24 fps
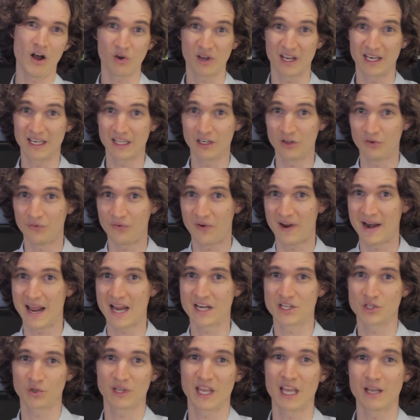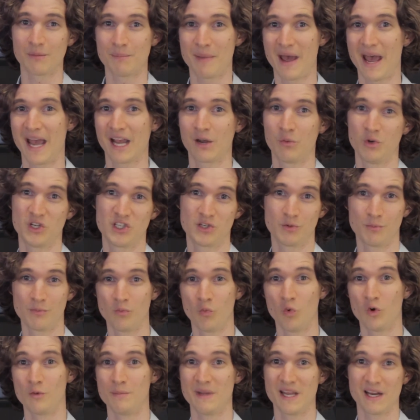I'll get a little financial kickback, which
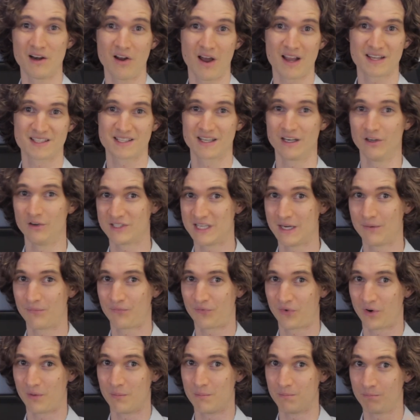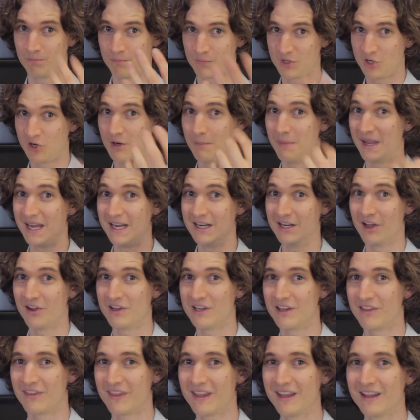would be a nice little tip from you to me, don't
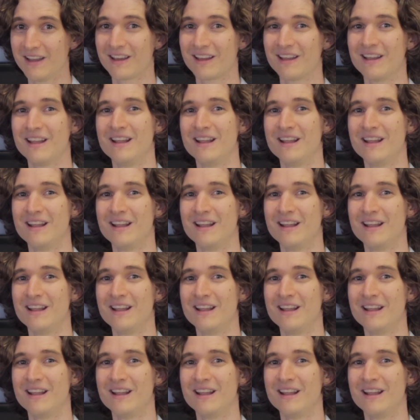you think?